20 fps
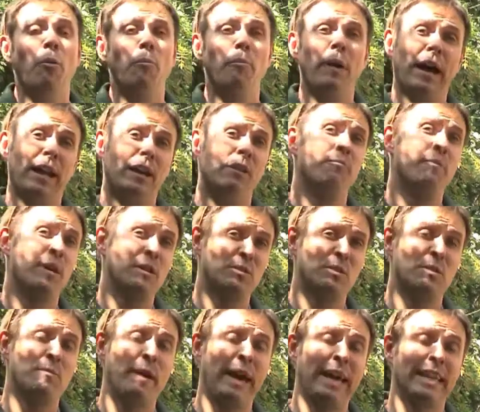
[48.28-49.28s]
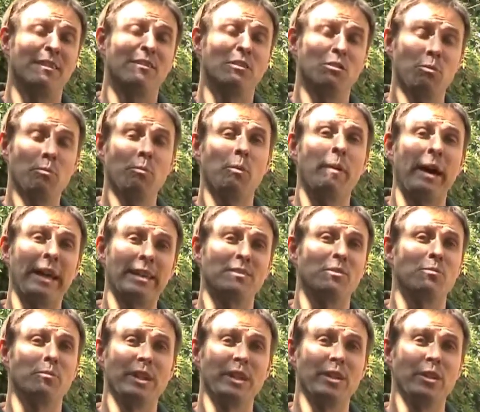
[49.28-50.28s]
But most of the normal paints
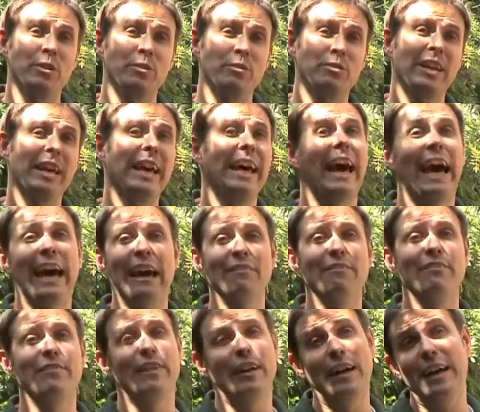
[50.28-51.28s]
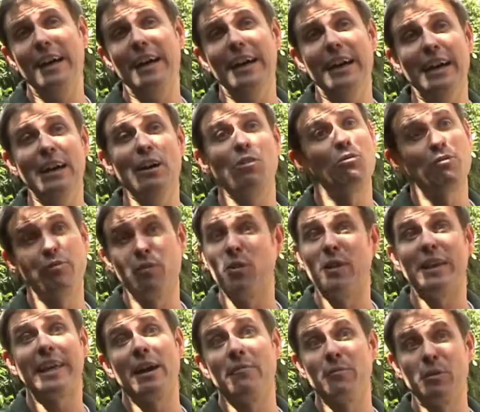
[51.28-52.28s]
that we use have an awful lot
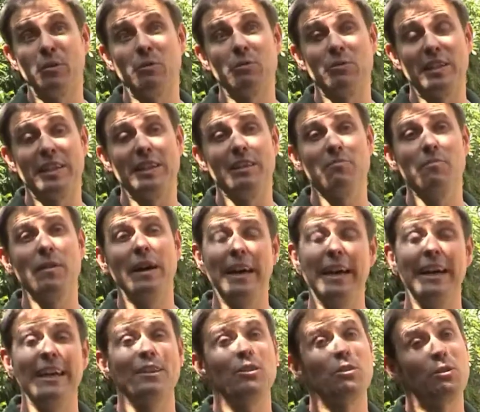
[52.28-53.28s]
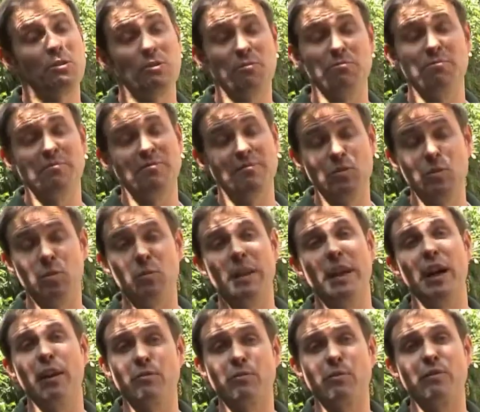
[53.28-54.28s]
of chemicals in them. You can normally,
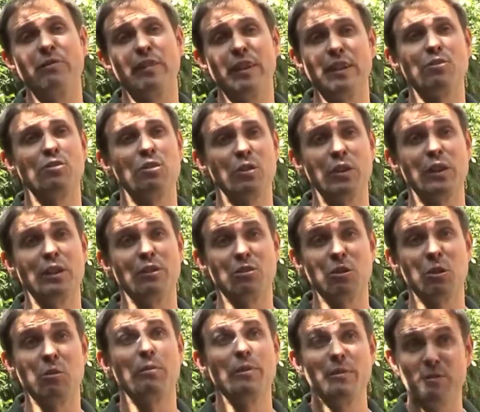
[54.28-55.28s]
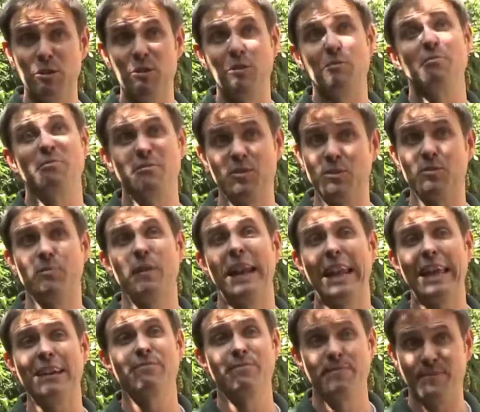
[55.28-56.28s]
after we finish doing a job, you can smell
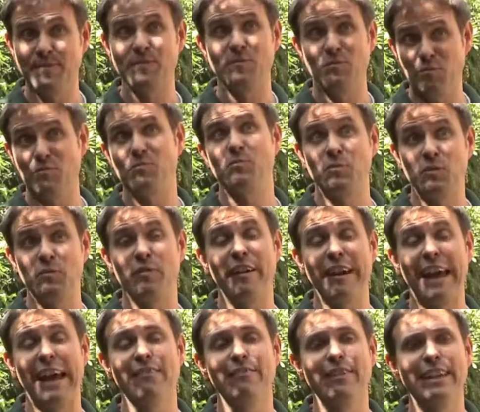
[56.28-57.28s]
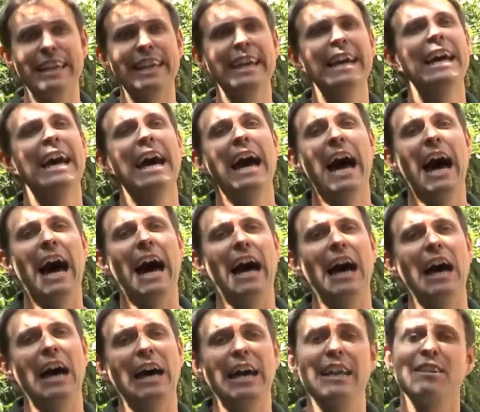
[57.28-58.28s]
it very heavily.
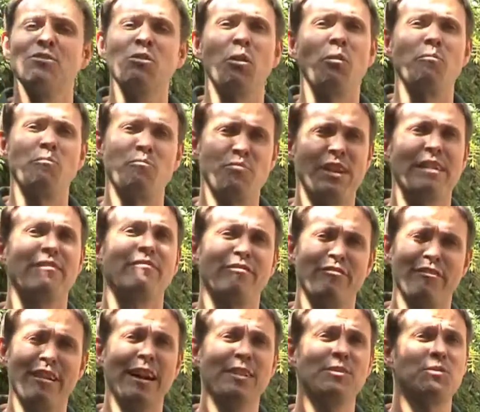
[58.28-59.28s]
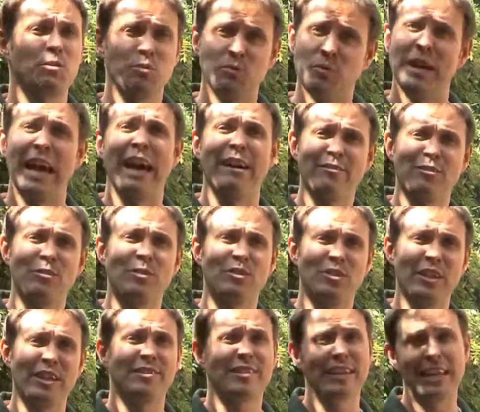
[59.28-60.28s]
It's not brilliant for us because we have to
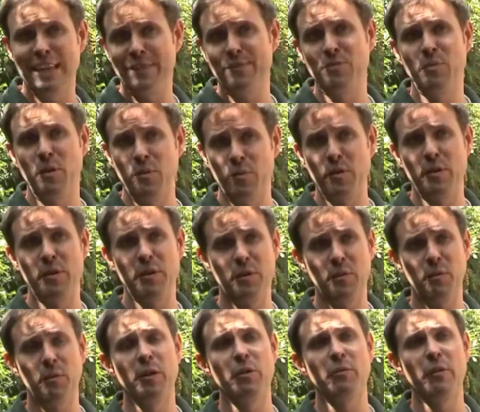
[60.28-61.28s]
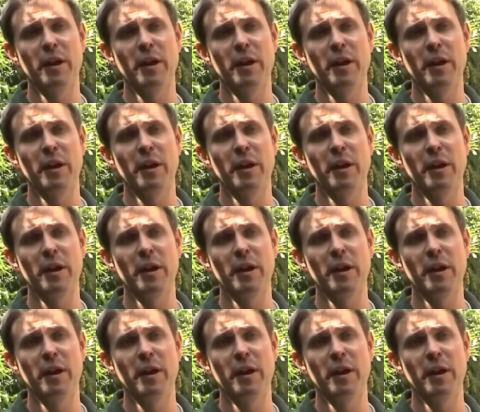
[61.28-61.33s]
ingest it even when we're